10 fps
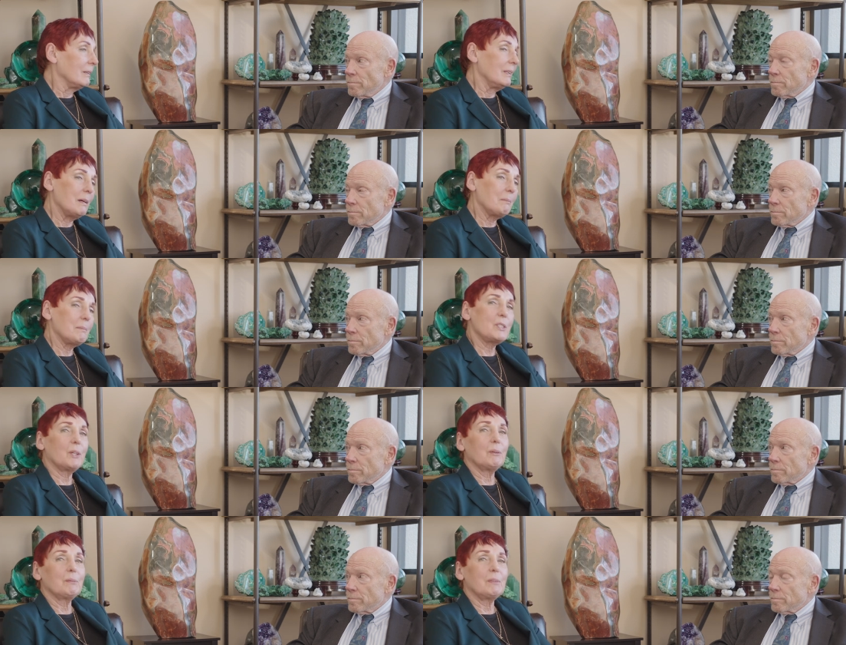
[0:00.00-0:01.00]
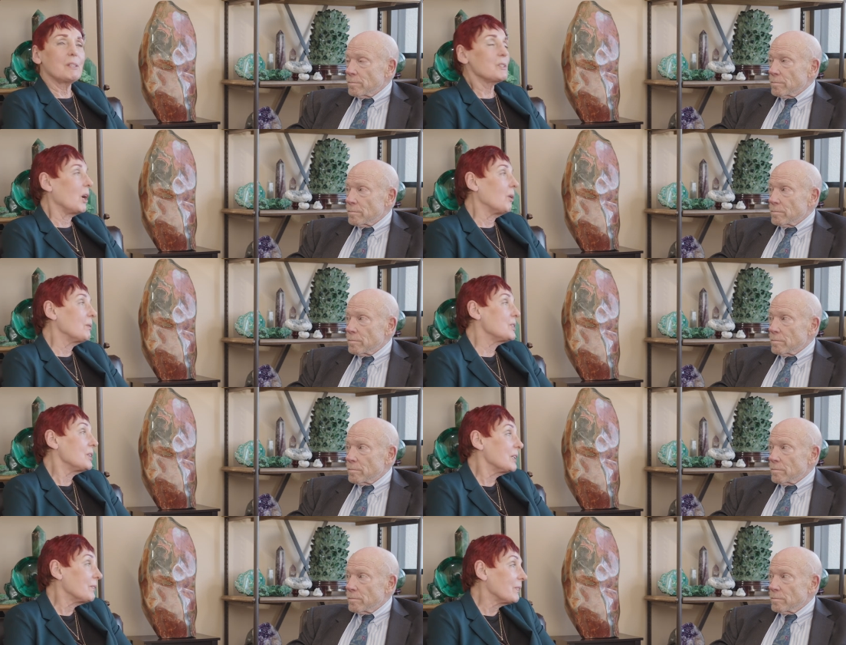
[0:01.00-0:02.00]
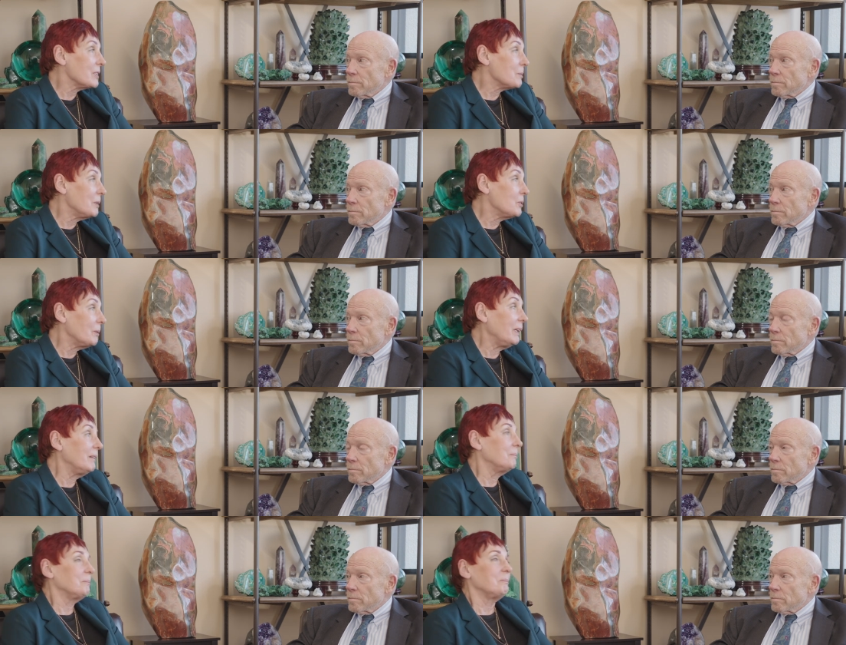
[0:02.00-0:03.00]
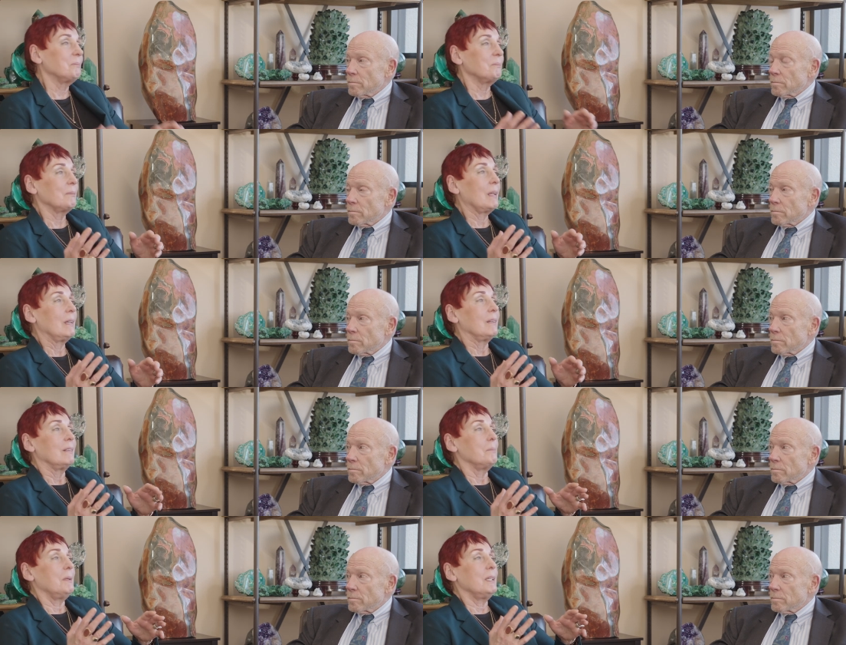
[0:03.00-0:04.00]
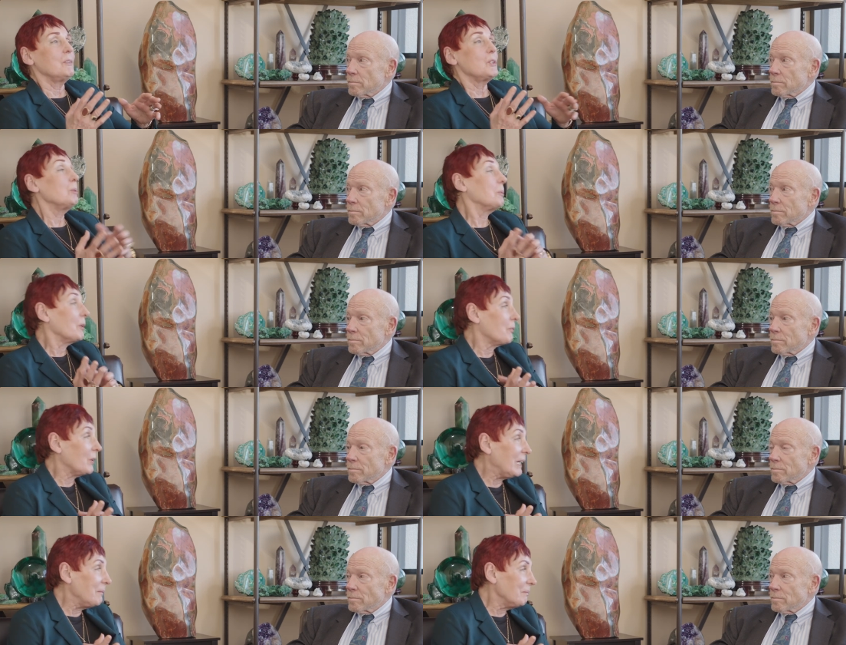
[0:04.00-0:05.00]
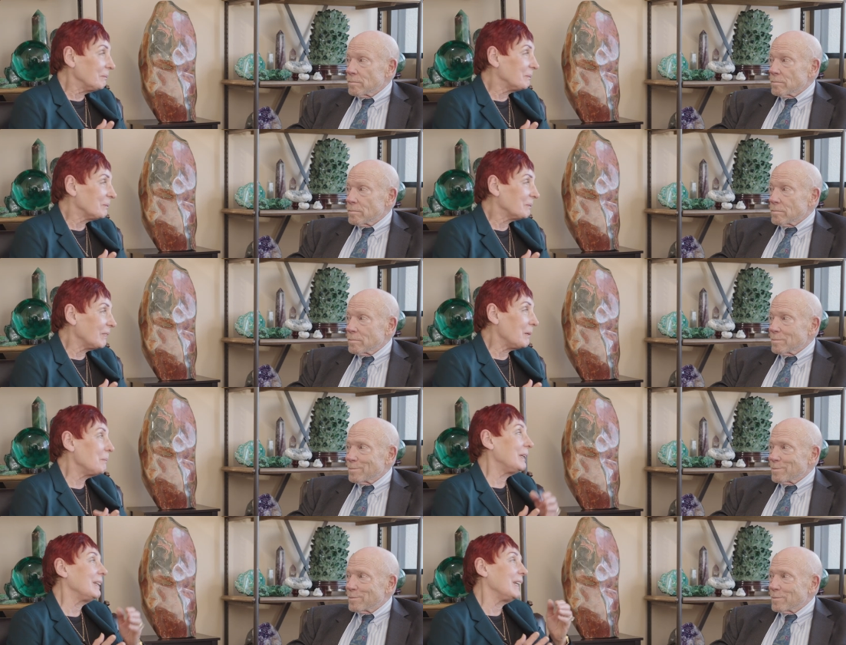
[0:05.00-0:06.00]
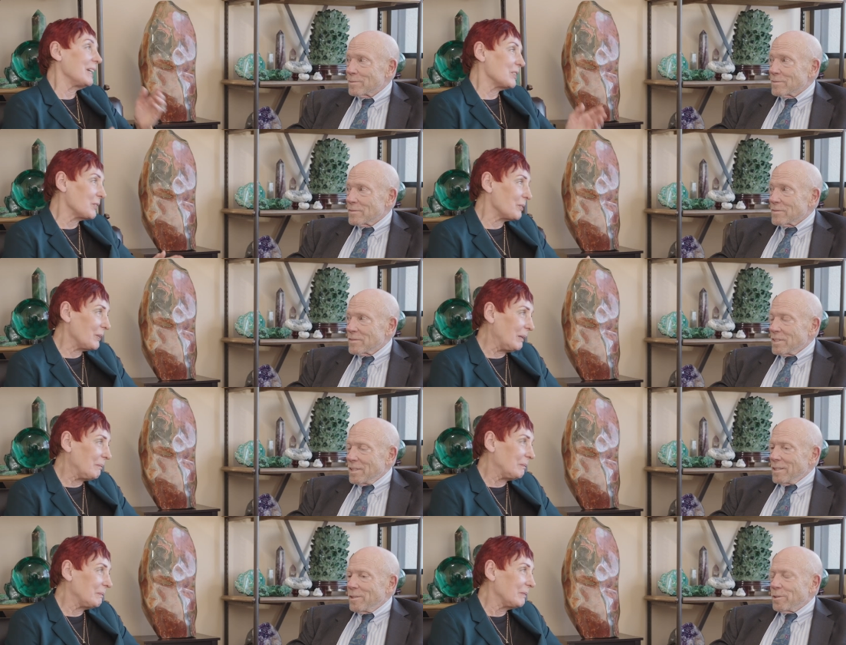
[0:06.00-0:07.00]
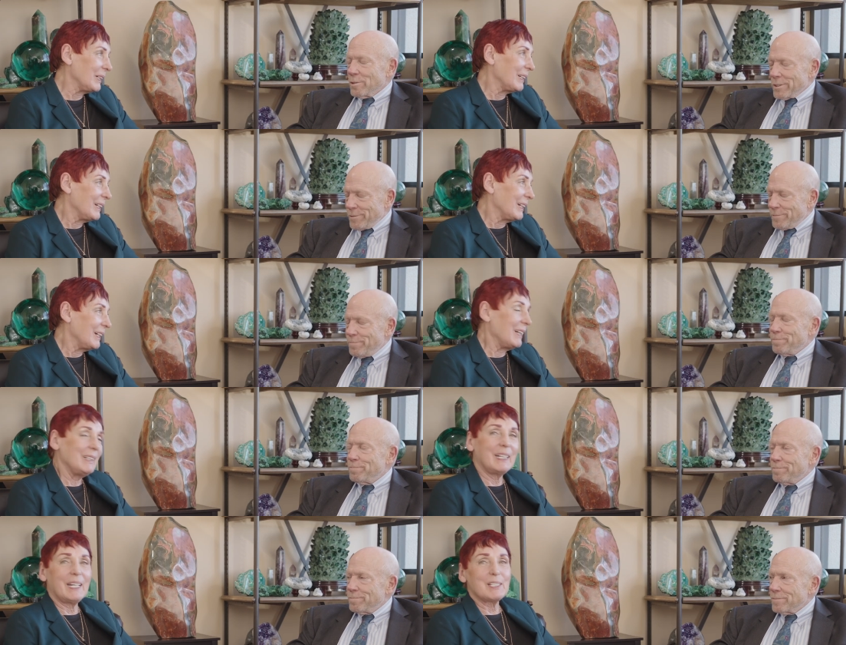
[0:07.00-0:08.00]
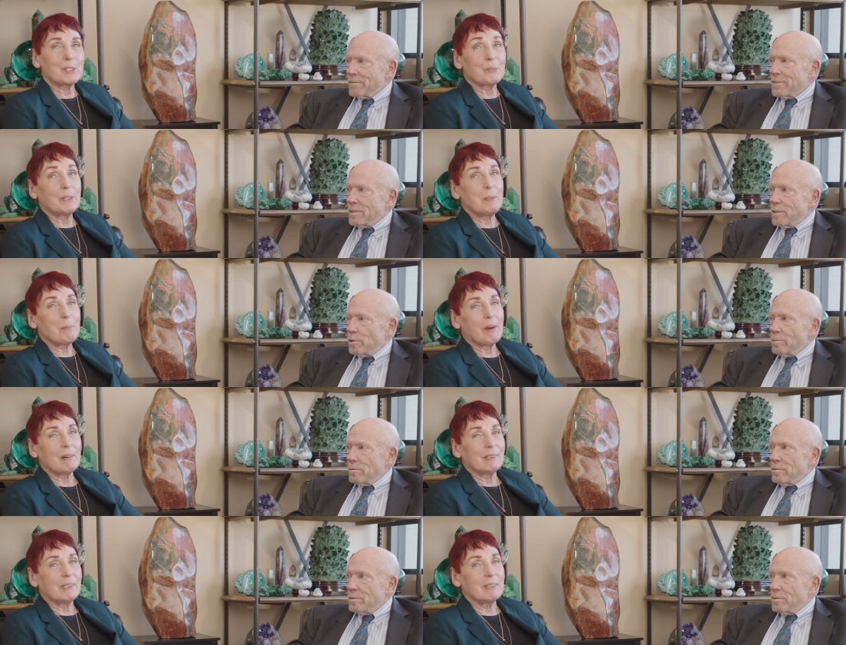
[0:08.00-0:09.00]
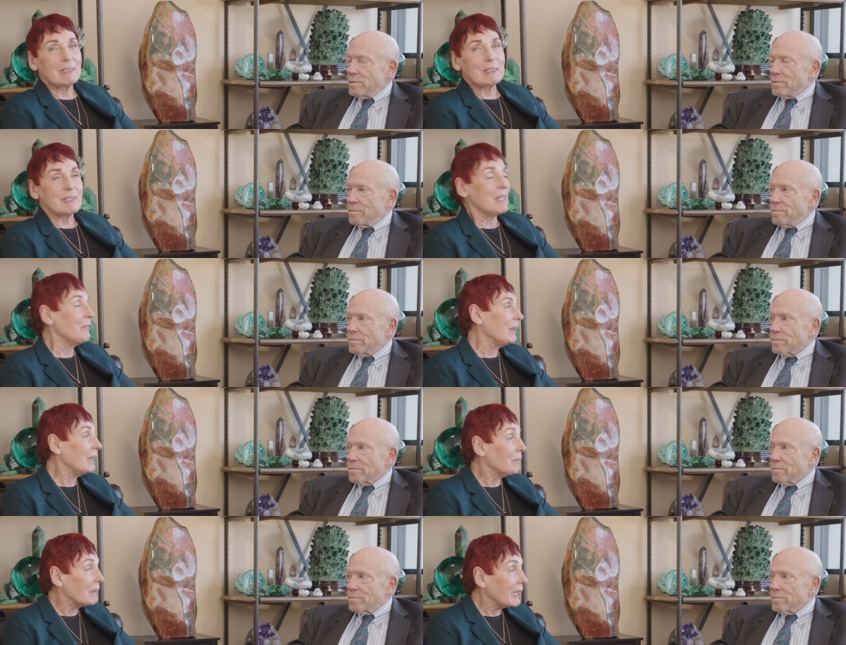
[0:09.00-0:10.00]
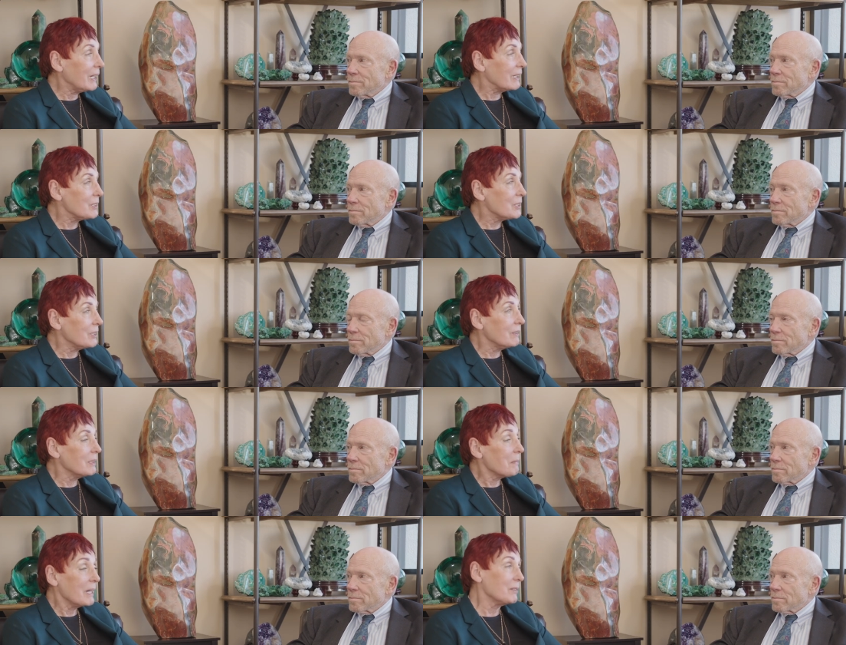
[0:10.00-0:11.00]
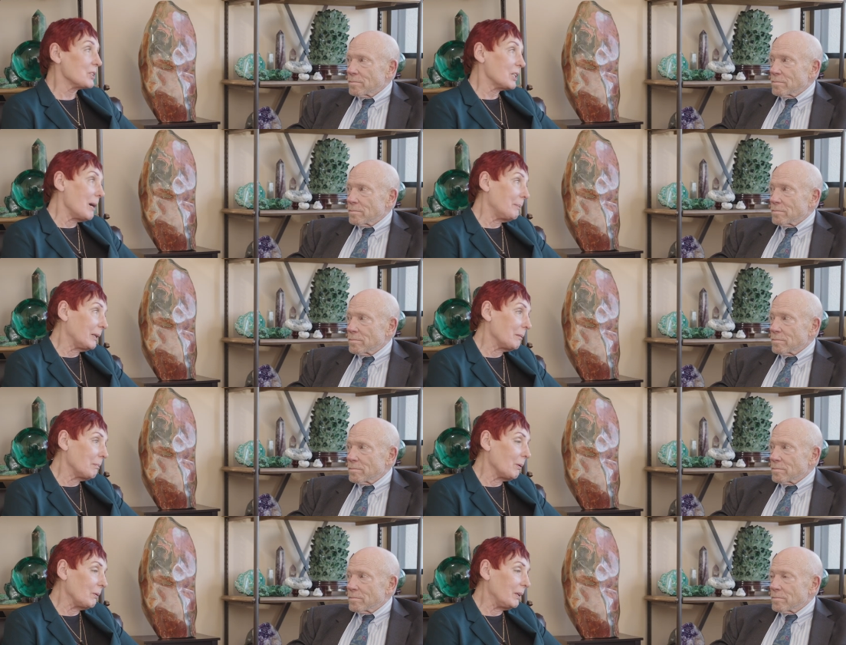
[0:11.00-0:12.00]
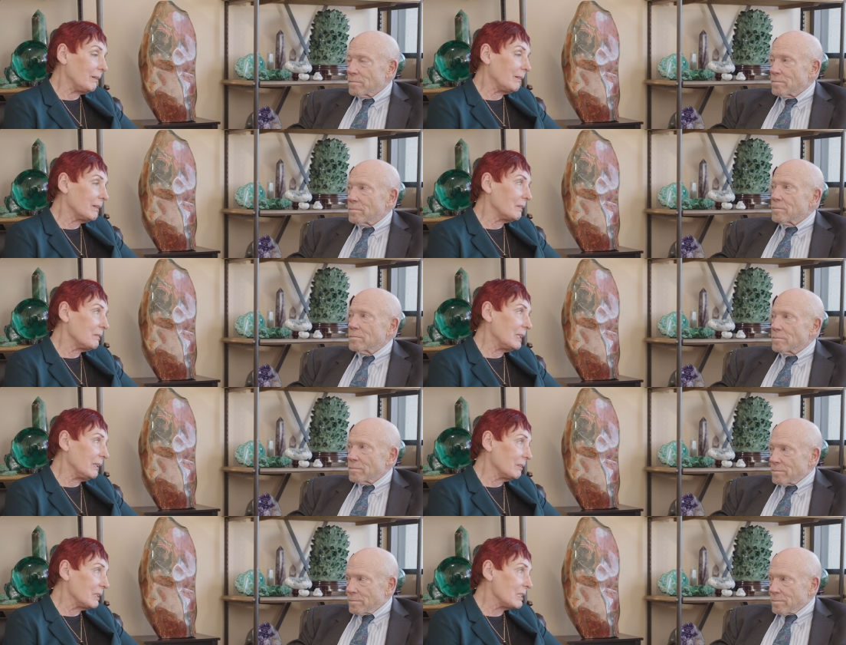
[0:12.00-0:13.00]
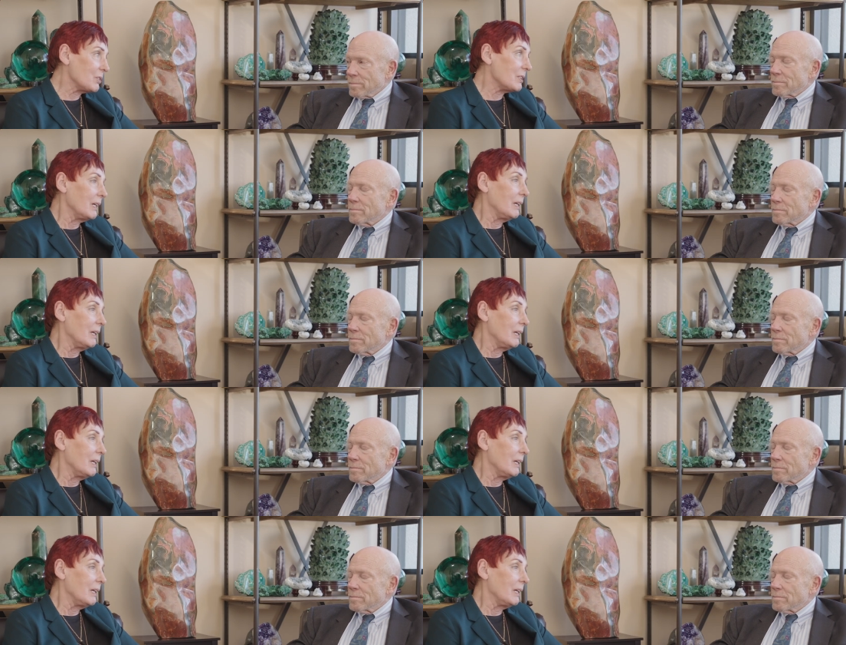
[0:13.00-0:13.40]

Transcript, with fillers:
Speaker 1: Yep. So there's always a difference between being tumor free and being cancer free. And the cancer free part is definitely related to the microscopic component of the illness,